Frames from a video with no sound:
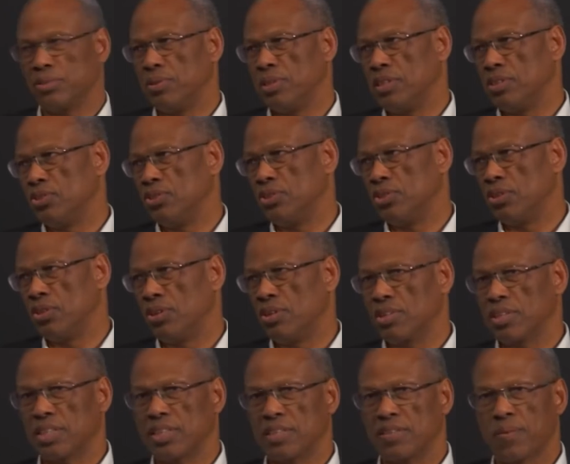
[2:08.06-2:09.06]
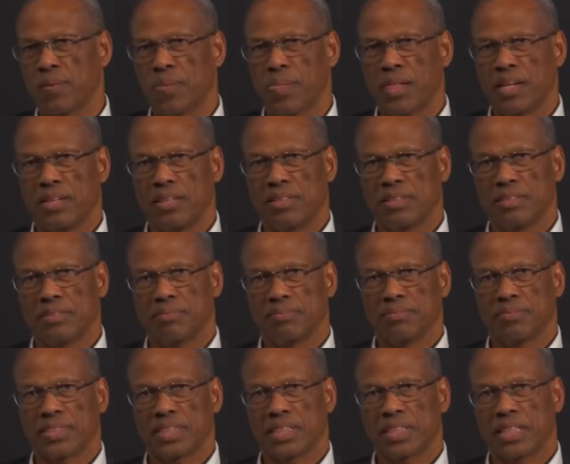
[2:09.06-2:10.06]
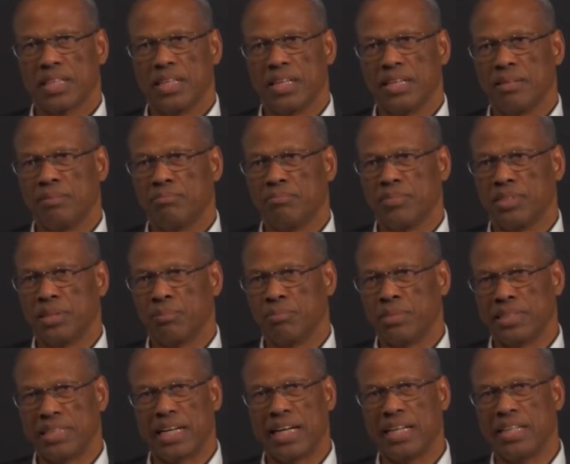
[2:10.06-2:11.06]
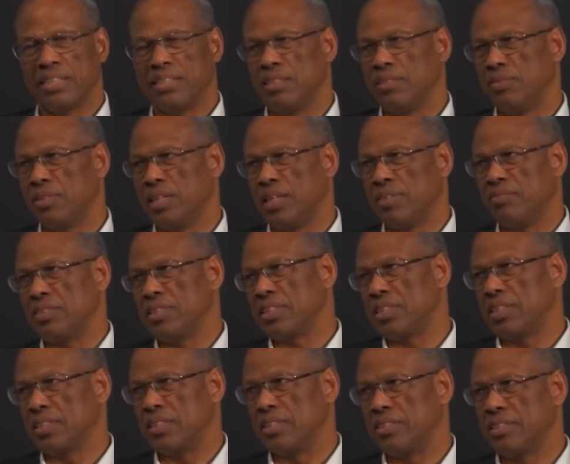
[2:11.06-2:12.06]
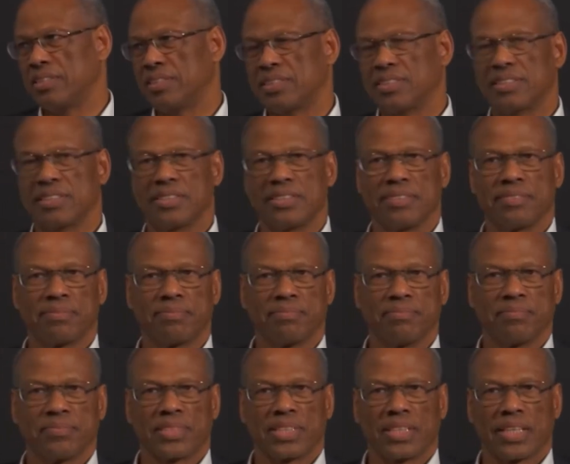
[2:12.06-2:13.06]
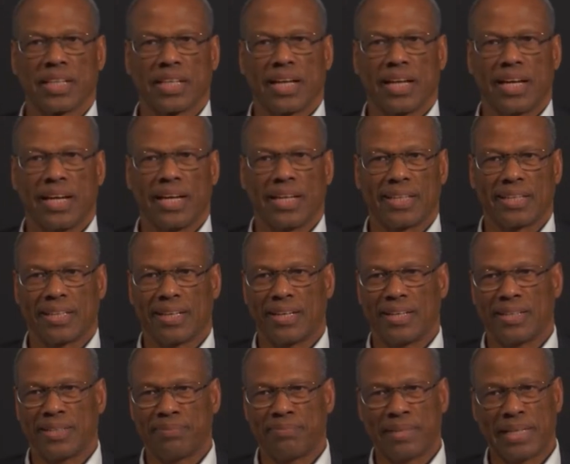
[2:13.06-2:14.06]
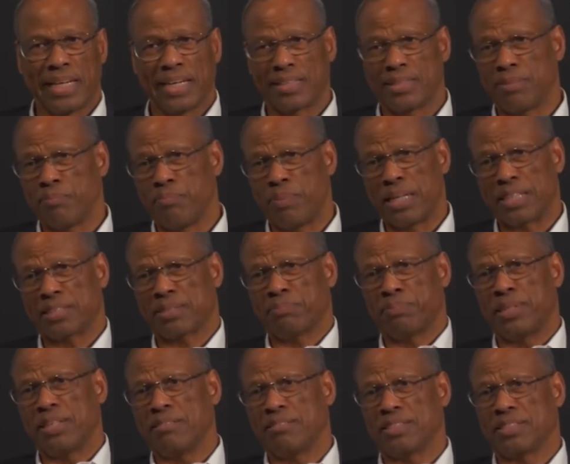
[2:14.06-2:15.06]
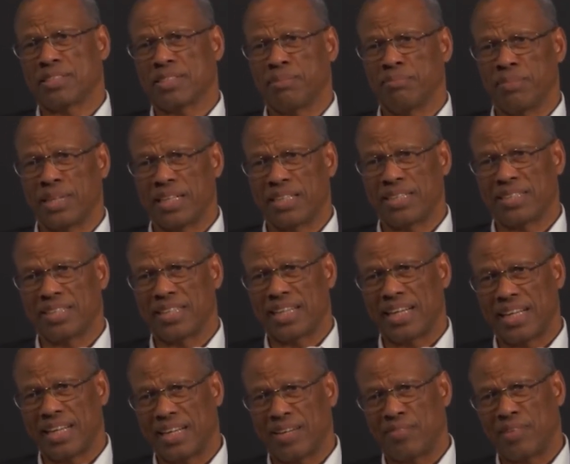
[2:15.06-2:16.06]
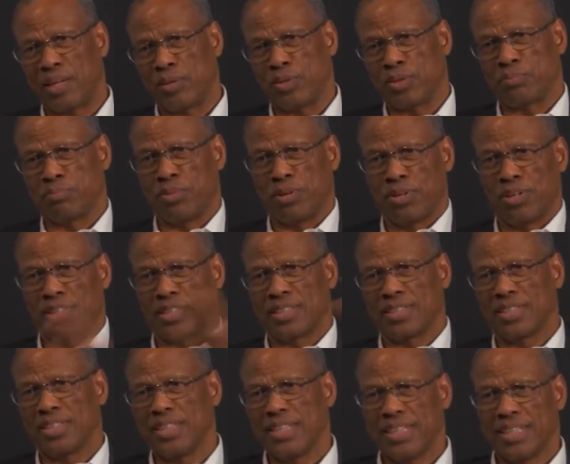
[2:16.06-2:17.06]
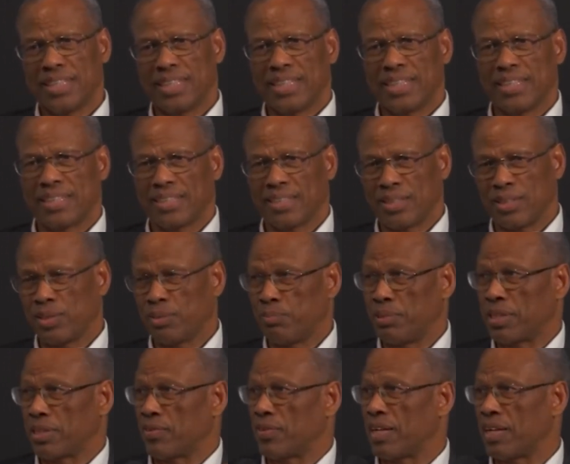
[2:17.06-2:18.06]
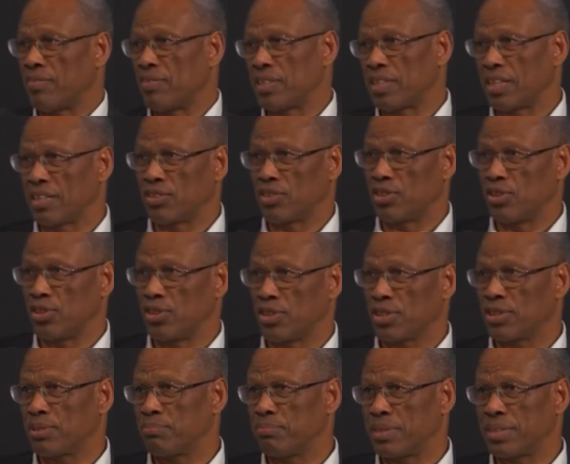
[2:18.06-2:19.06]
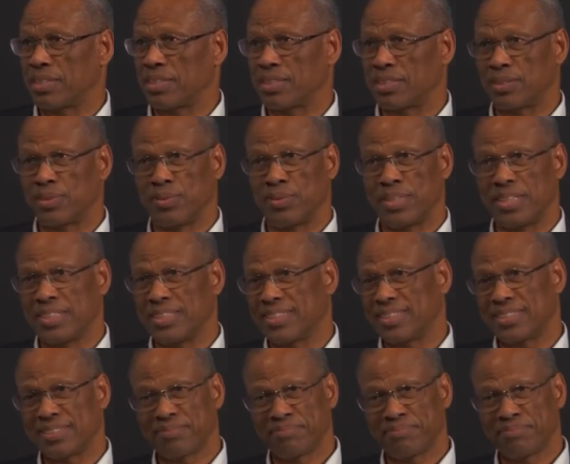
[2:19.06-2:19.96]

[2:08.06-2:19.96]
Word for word: in New York. Um, number nine of eleven kids, and um, had the best parents somebody could have. I was born in a little bit of heaven on earth because it was